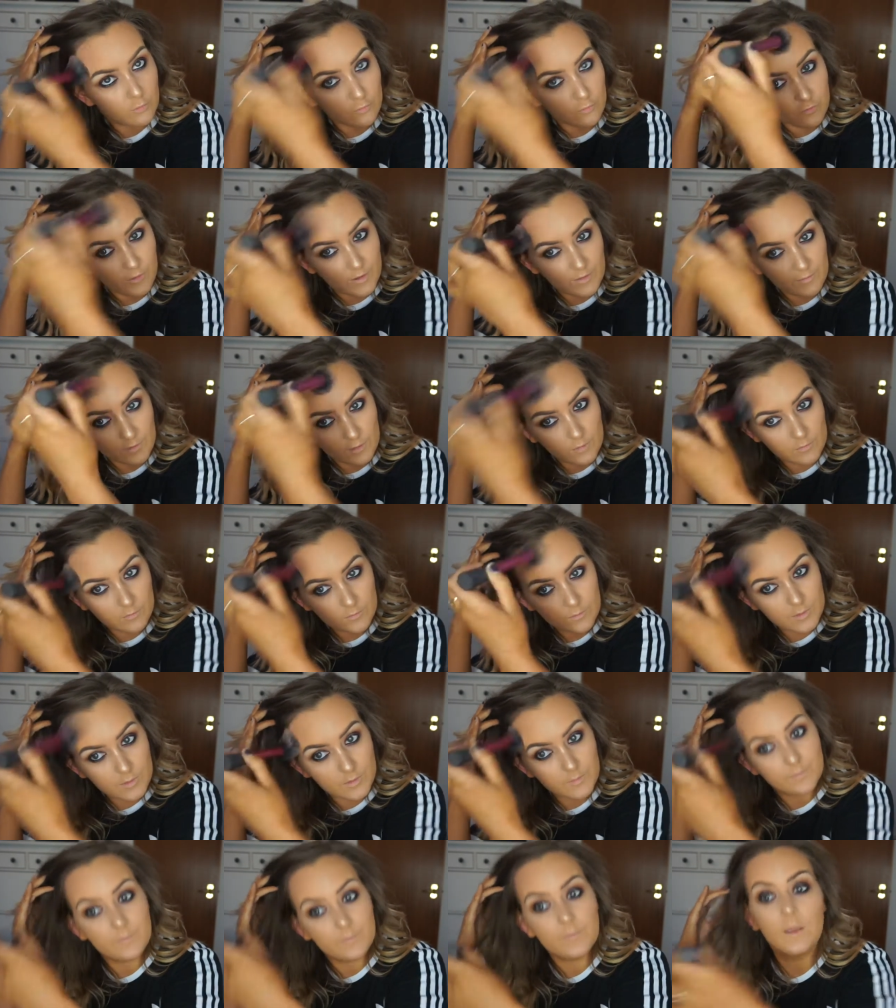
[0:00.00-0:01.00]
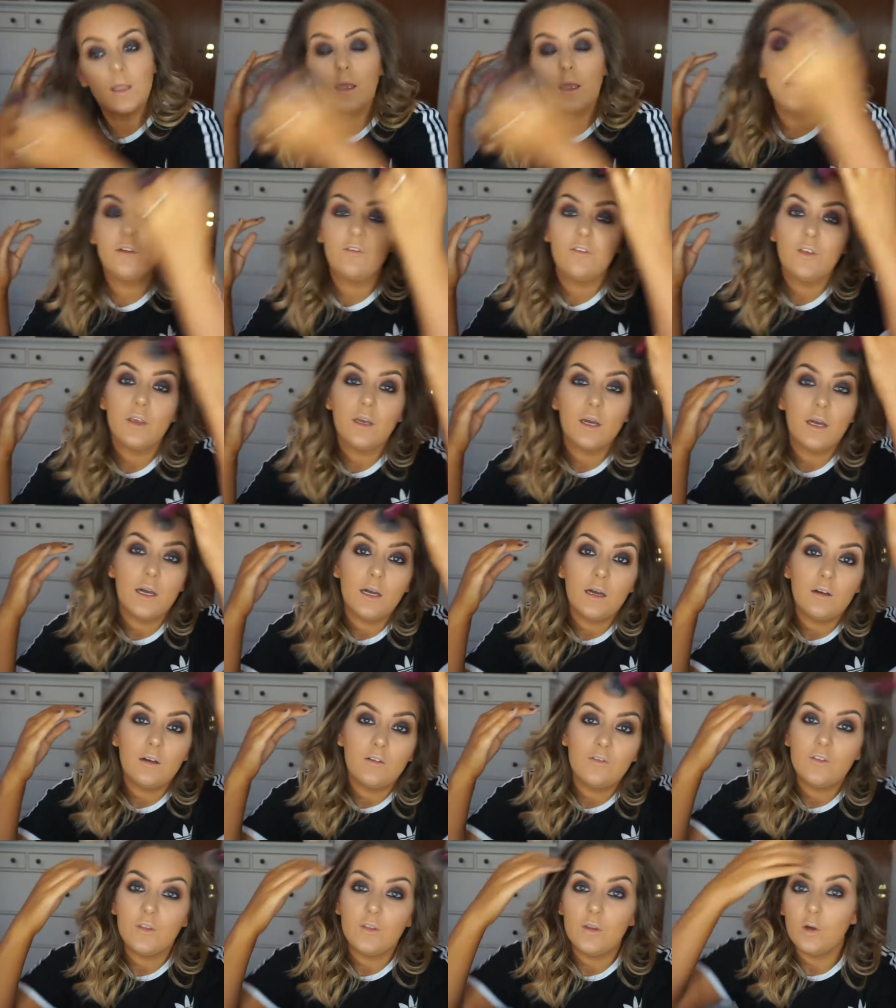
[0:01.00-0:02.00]
right round. If you
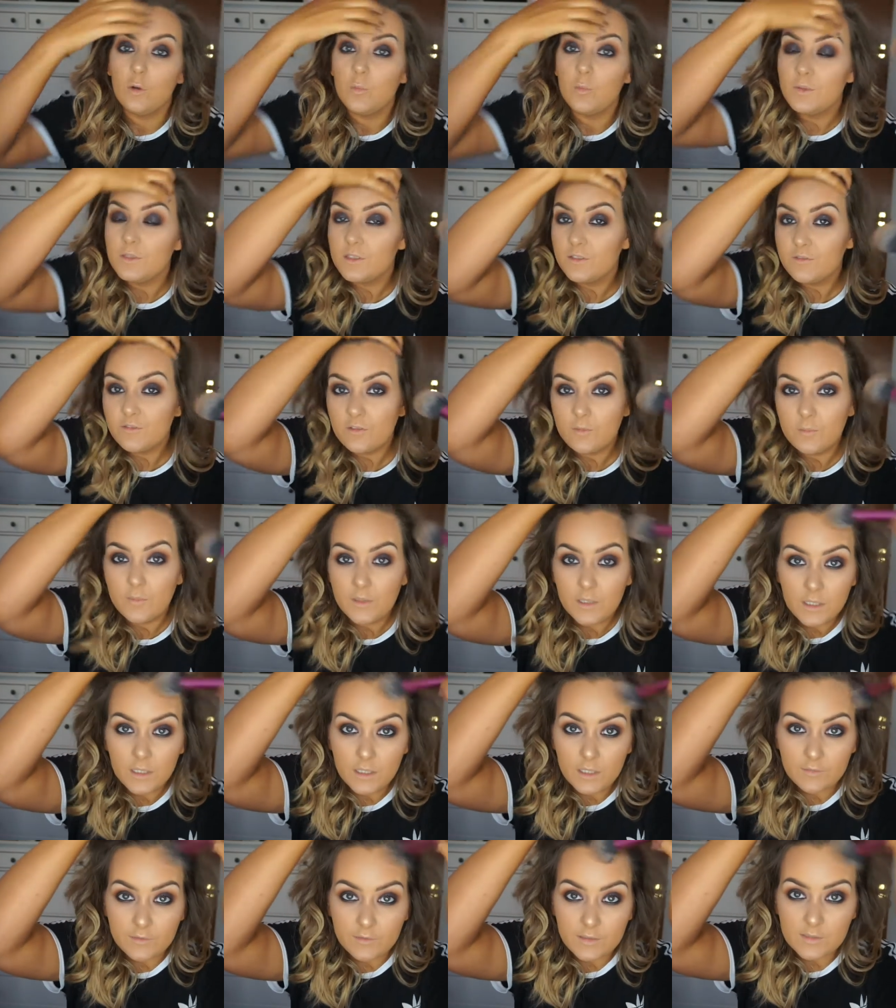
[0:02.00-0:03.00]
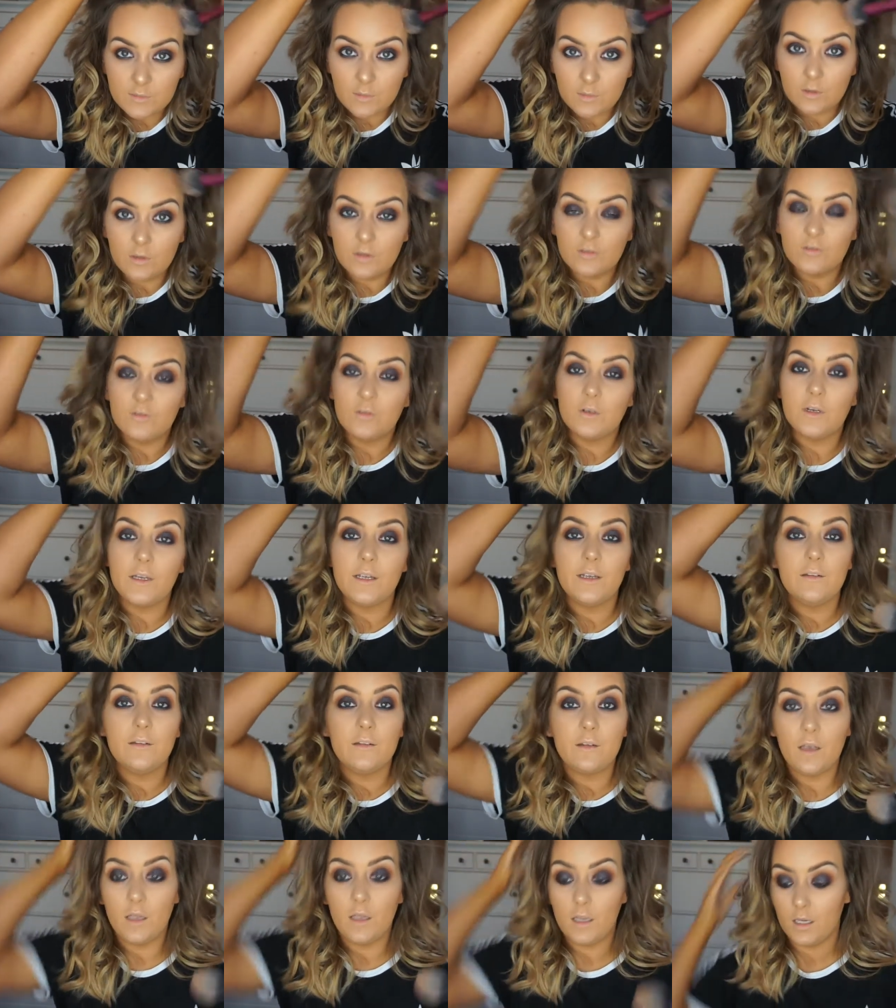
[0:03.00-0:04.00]
have the opposite from me and you have a smaller
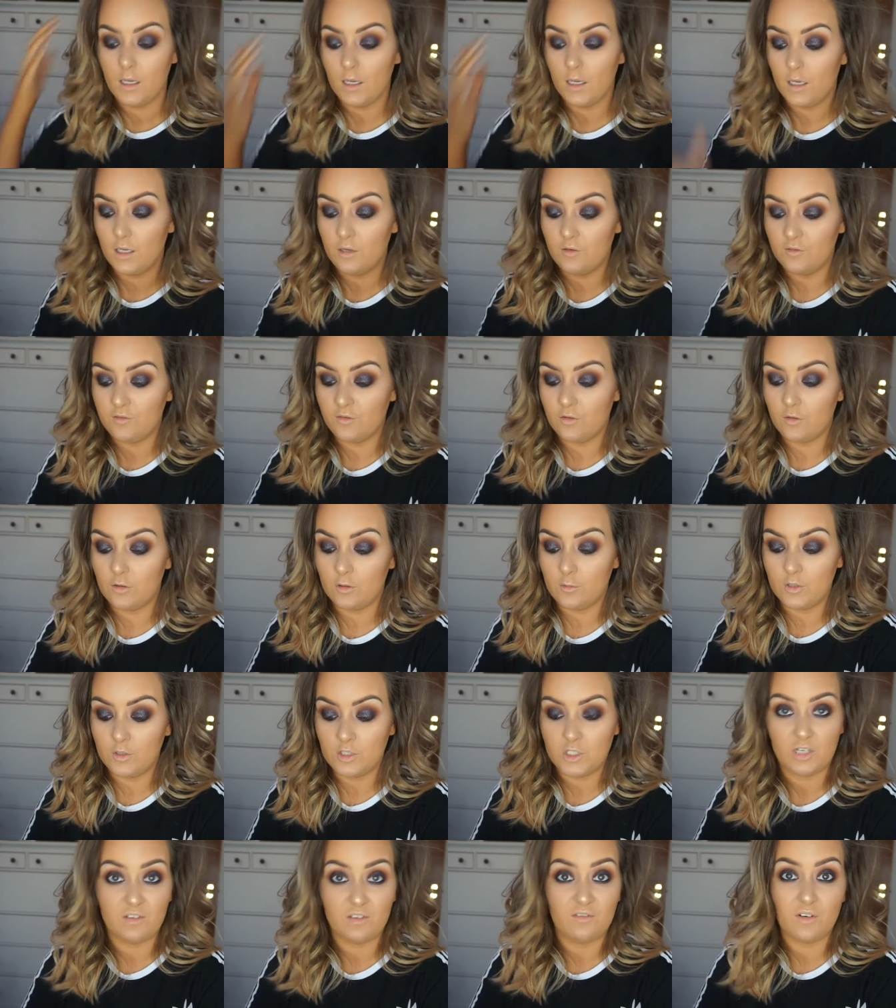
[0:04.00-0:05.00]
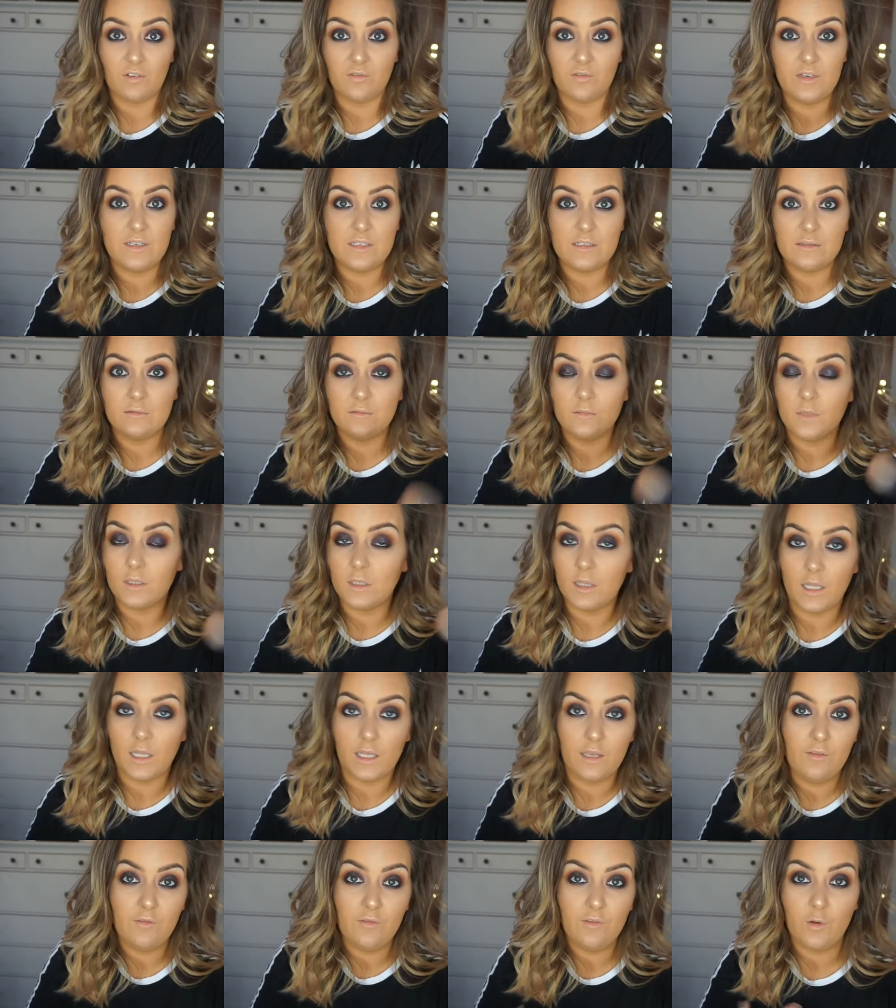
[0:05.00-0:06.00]
forehead, and for whichever reason in
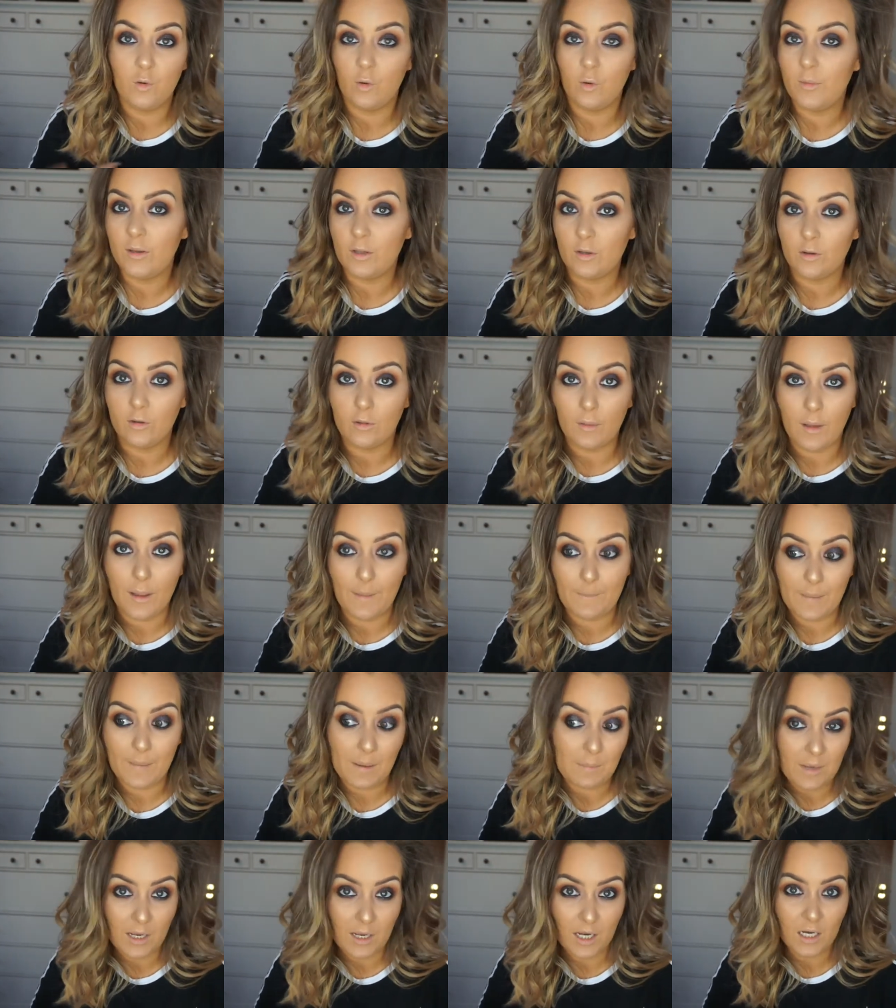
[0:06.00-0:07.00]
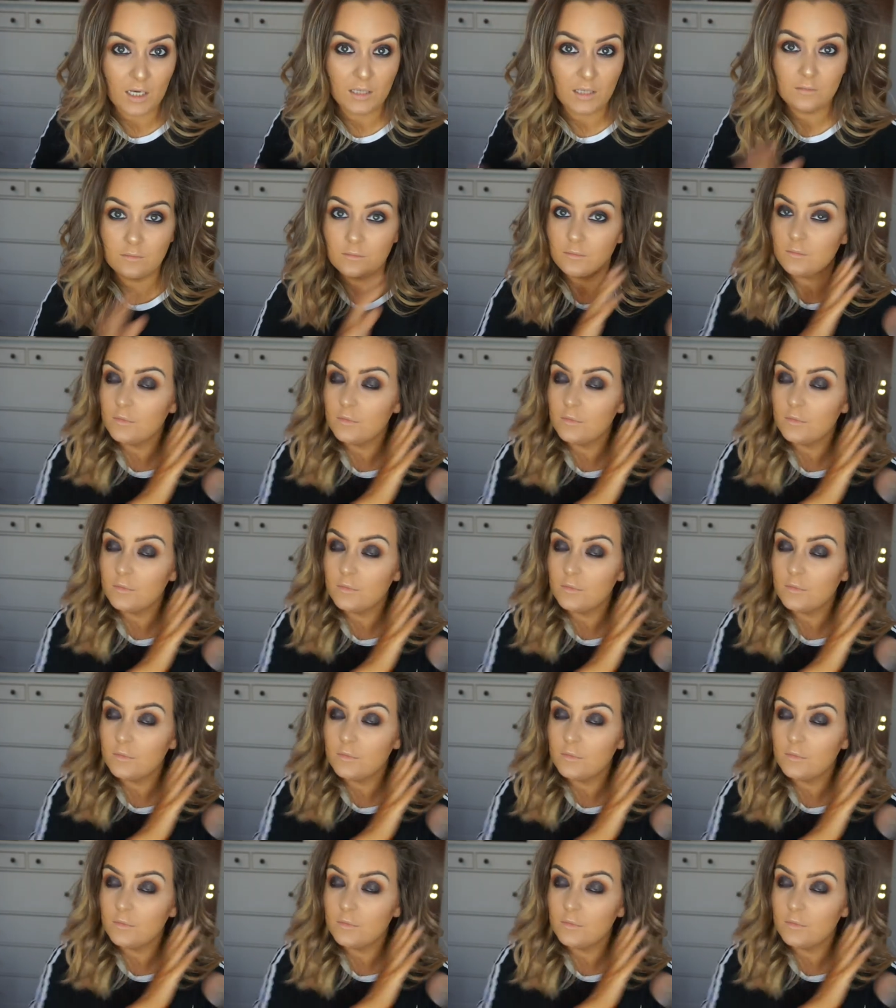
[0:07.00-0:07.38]
life you want to make it look a bit bigger,